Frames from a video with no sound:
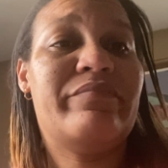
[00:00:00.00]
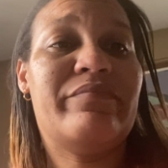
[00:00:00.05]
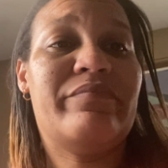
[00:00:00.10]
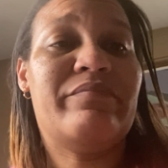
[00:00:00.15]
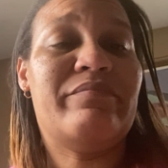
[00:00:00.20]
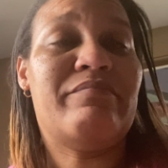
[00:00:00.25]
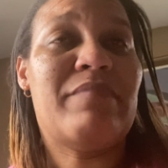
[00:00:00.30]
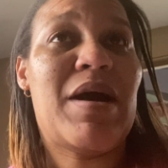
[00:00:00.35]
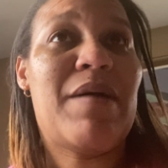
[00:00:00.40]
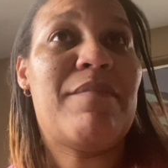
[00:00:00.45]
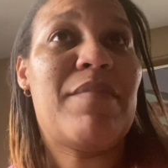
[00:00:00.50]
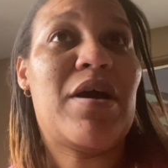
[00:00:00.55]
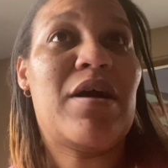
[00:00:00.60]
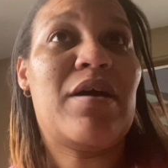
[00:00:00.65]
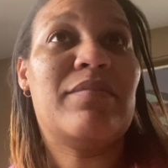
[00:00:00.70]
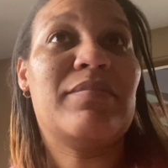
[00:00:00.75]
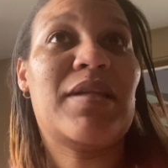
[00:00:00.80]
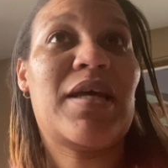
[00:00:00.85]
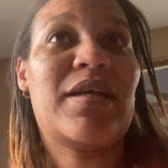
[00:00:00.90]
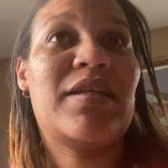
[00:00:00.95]
My
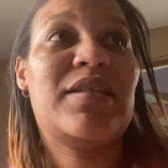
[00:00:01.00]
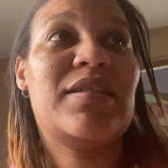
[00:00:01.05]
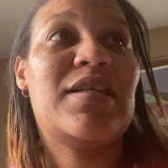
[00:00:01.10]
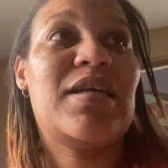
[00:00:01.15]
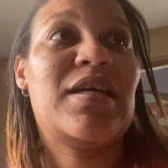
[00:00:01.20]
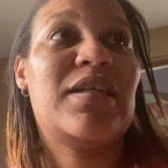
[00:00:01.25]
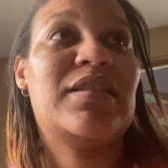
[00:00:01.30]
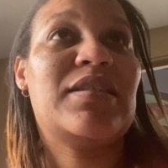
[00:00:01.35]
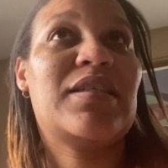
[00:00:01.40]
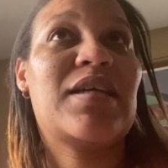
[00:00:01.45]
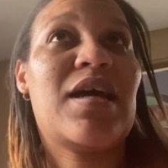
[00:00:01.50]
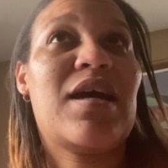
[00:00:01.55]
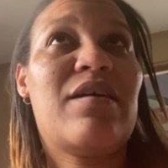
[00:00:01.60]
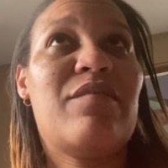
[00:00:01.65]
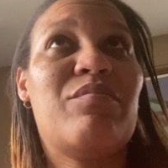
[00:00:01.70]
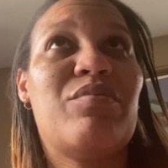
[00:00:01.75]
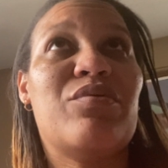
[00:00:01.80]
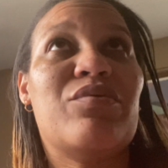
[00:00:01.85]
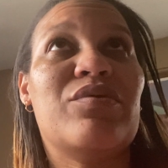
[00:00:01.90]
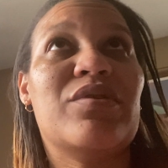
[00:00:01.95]
mom liked the Dallas
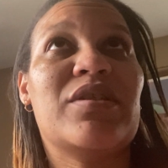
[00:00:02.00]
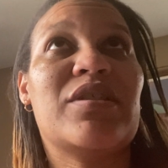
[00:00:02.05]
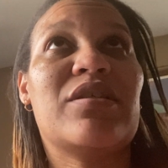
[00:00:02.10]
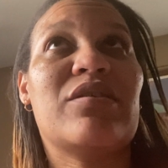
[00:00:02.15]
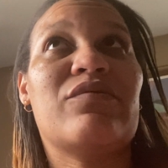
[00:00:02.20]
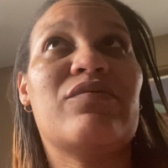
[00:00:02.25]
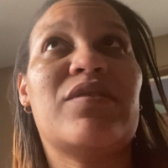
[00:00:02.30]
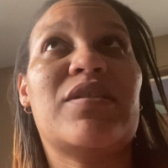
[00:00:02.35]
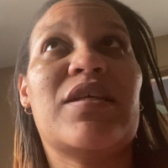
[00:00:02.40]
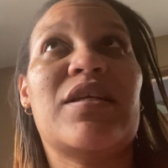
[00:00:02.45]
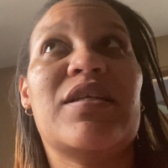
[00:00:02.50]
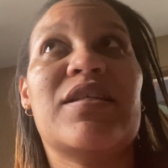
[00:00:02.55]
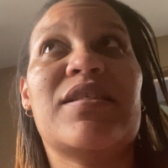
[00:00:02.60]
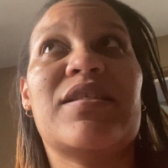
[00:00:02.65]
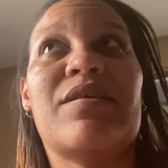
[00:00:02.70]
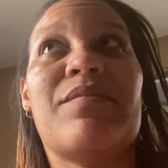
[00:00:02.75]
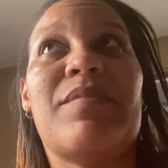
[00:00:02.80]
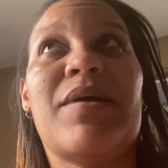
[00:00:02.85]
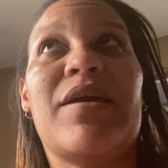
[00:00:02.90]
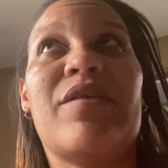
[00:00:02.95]
Cowboys, so seeing
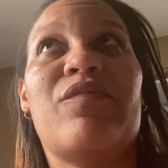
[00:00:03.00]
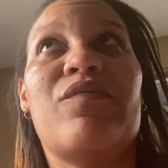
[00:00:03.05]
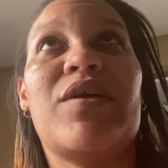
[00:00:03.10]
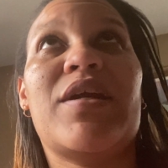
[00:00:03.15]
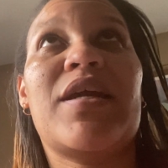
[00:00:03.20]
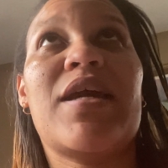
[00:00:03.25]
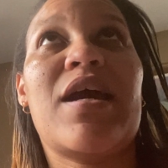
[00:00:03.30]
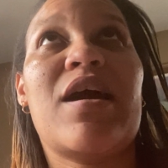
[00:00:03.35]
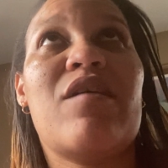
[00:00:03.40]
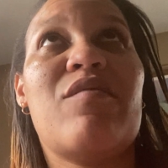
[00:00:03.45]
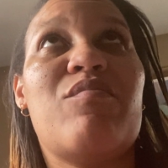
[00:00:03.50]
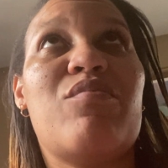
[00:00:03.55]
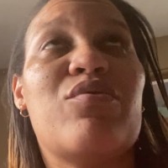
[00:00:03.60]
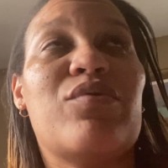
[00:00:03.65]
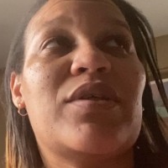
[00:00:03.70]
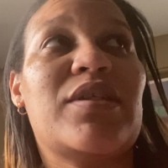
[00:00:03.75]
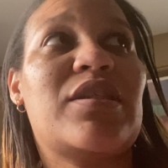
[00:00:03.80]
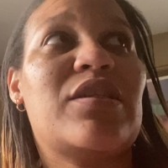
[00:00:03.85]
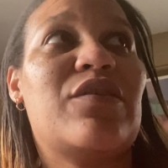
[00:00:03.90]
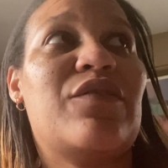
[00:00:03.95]
somebody with
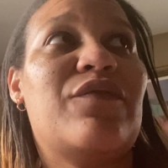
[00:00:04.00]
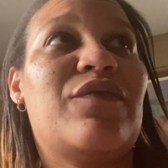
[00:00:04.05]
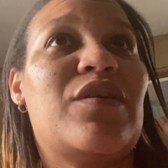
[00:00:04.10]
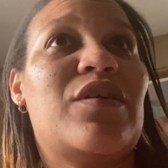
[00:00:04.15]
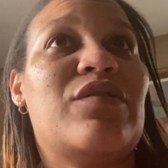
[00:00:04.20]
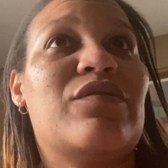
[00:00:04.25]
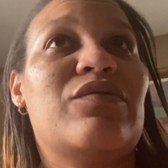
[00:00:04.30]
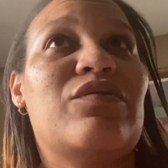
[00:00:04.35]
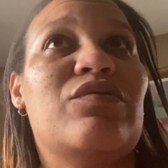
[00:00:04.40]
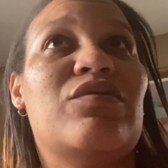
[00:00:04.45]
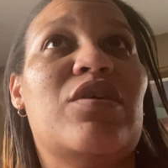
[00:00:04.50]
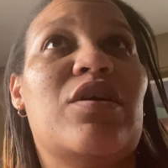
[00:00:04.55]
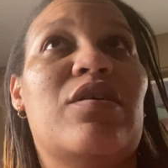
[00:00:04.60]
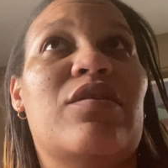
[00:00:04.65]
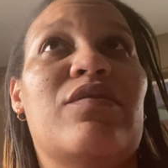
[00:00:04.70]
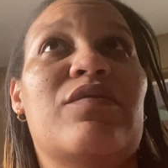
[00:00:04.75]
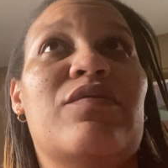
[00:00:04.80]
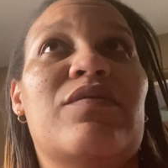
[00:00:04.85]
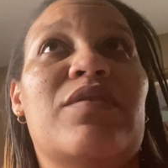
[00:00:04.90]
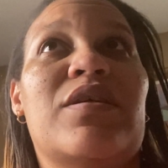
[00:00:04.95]
cowboy stuff
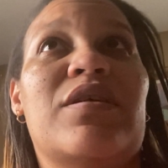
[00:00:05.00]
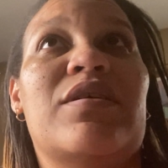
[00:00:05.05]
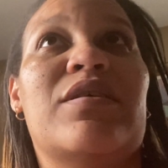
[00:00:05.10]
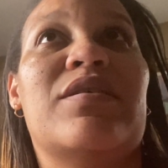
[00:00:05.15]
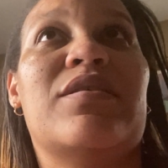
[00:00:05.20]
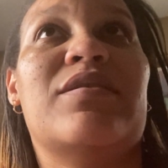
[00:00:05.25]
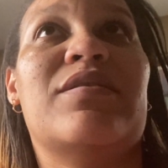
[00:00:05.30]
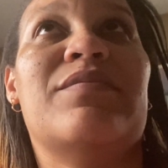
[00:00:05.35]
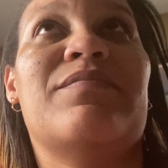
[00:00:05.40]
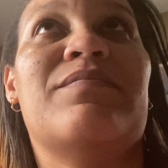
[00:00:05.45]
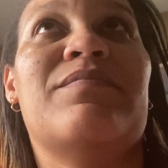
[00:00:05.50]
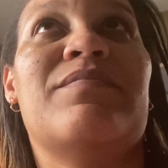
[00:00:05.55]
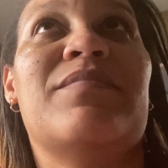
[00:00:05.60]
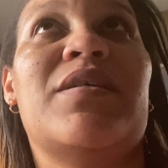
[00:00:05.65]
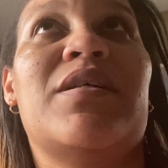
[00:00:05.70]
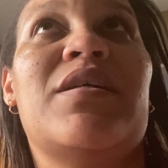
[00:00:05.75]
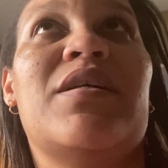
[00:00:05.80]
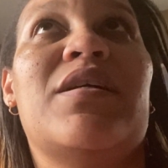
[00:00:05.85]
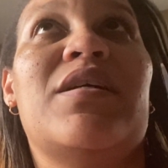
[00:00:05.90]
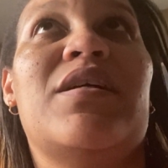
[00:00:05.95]
on,
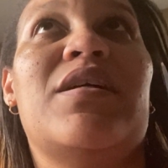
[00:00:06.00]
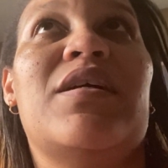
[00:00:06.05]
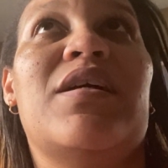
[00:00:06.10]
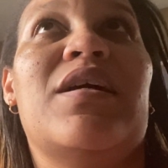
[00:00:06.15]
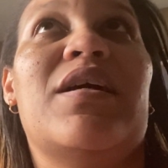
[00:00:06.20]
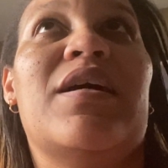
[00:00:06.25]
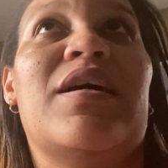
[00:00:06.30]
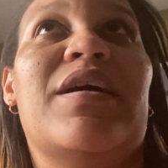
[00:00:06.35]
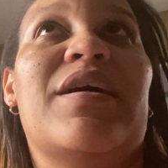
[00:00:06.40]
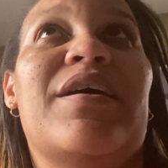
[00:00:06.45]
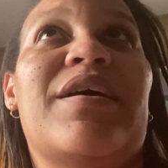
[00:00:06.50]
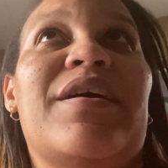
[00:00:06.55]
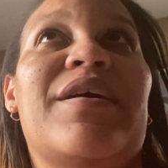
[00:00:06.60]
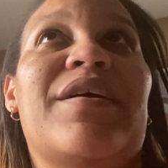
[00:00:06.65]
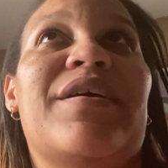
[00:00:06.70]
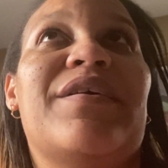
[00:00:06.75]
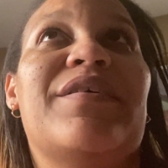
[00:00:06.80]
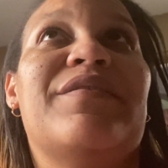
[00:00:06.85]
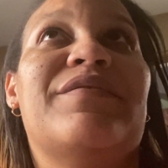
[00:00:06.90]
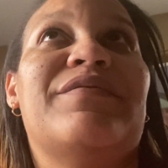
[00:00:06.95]
I
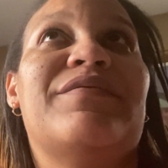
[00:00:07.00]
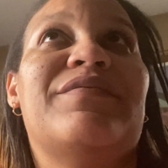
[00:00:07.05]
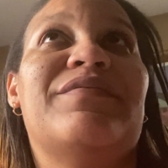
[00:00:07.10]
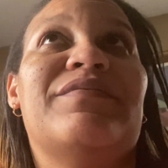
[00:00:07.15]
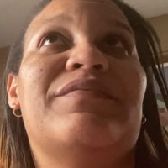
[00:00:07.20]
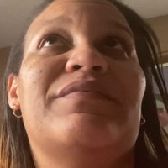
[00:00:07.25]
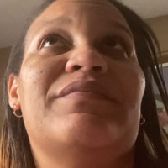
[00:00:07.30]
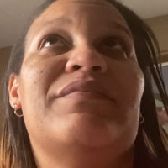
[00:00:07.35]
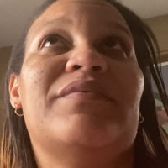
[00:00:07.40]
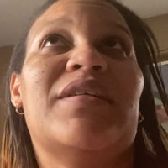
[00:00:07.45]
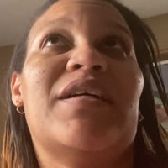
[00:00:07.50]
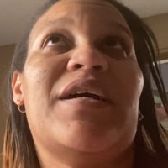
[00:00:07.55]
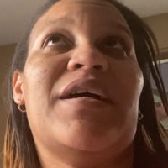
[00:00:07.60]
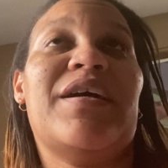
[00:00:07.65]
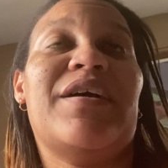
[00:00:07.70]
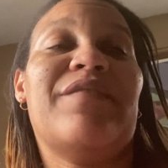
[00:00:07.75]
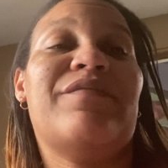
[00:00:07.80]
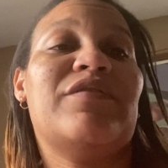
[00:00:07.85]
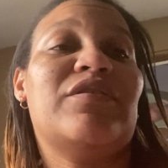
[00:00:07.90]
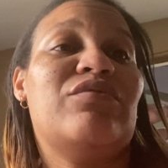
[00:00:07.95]
have
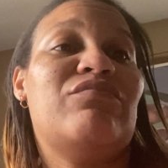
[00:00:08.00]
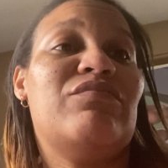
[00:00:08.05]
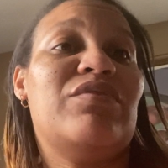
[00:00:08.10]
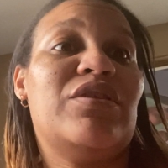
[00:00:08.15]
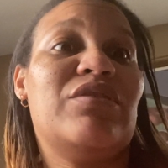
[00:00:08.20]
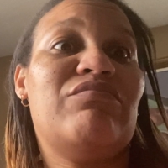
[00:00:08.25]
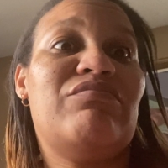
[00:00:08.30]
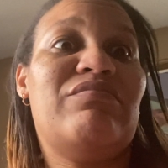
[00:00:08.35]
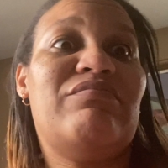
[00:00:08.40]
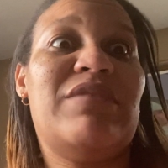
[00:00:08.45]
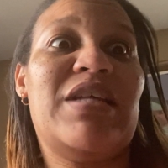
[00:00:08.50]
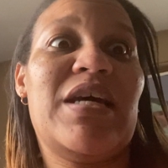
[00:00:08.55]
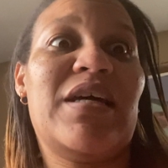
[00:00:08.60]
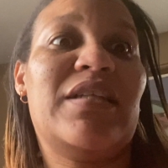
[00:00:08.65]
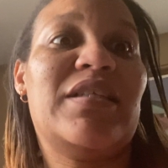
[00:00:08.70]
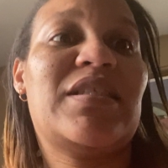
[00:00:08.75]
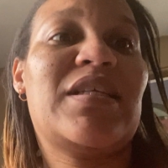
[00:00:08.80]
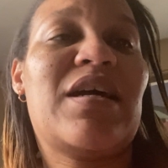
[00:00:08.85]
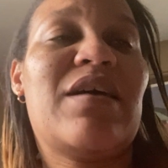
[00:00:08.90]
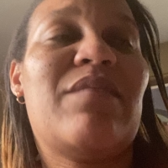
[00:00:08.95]
a
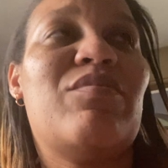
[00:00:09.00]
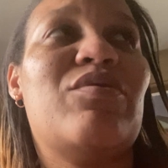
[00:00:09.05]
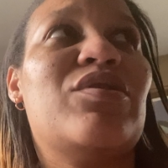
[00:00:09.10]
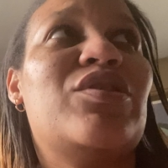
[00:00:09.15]
Dallas Cowboy